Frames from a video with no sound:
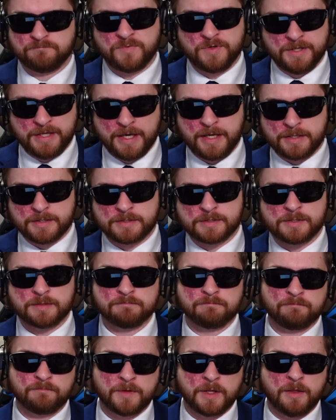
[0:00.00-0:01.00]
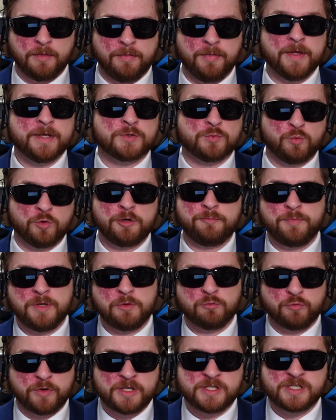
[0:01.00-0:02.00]
yes, this would
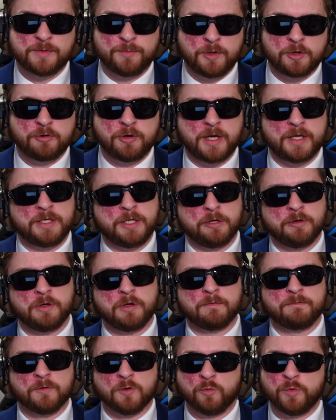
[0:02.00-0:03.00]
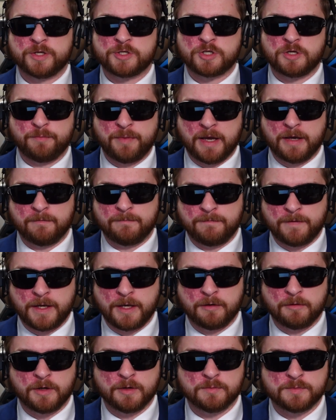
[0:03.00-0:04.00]
be reasonable criteria for which to ban
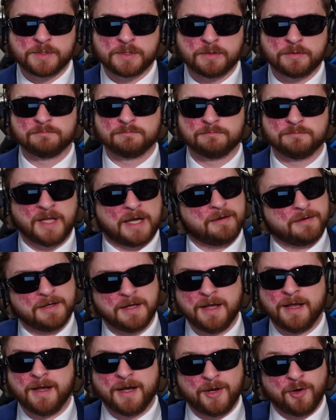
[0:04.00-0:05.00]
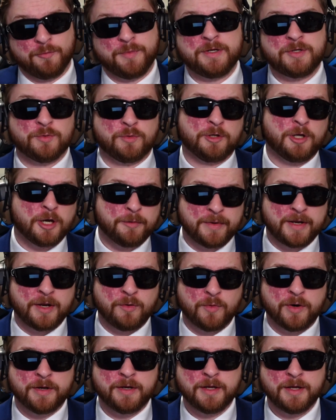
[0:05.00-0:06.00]
firearms. Now, I don't mean to alarm
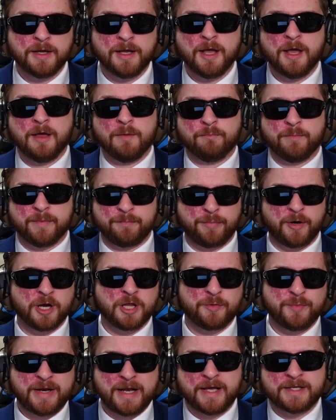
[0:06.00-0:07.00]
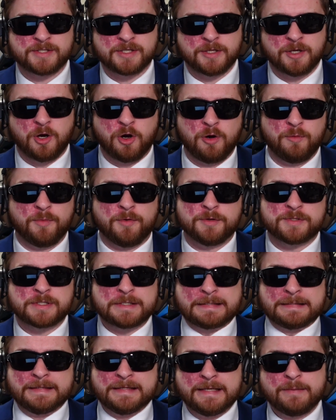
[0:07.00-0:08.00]
anyone, but Parliament has an
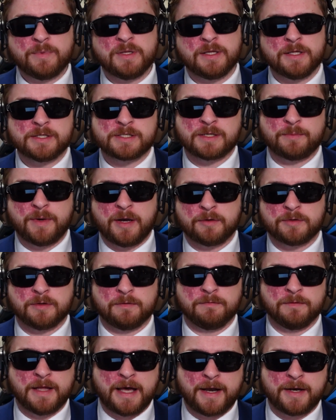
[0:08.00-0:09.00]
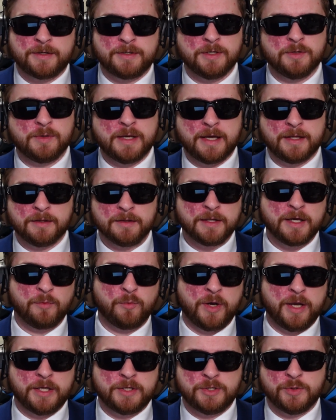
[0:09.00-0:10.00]
almost limitless amount of latitude and
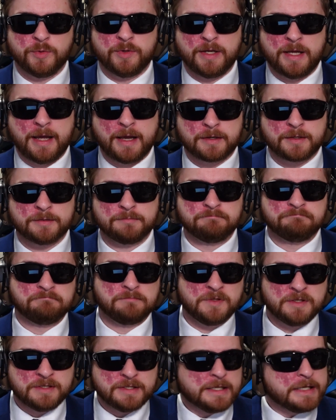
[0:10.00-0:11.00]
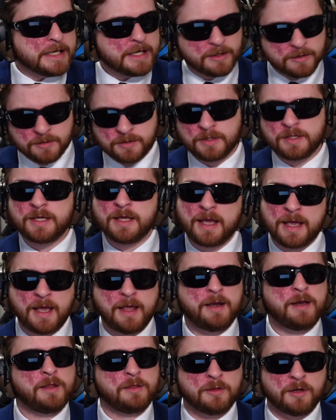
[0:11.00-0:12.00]
leeway to enact nearly
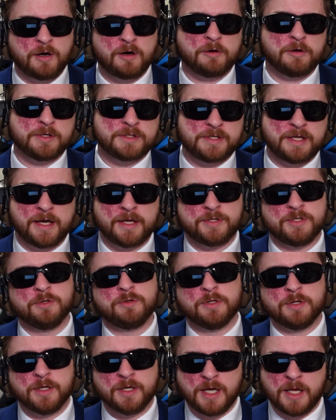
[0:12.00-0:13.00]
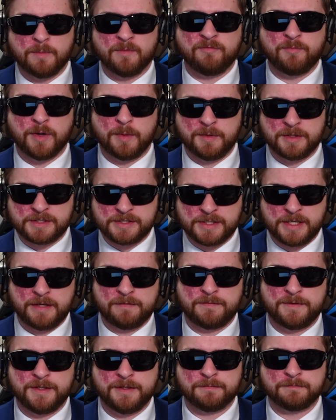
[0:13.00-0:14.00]
any law or statute in the name of public
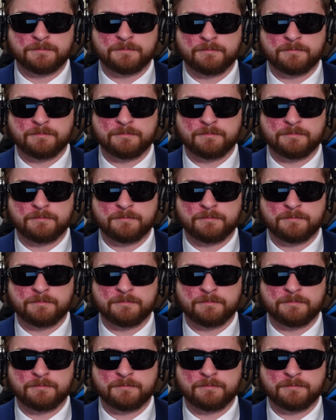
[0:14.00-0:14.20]
safety.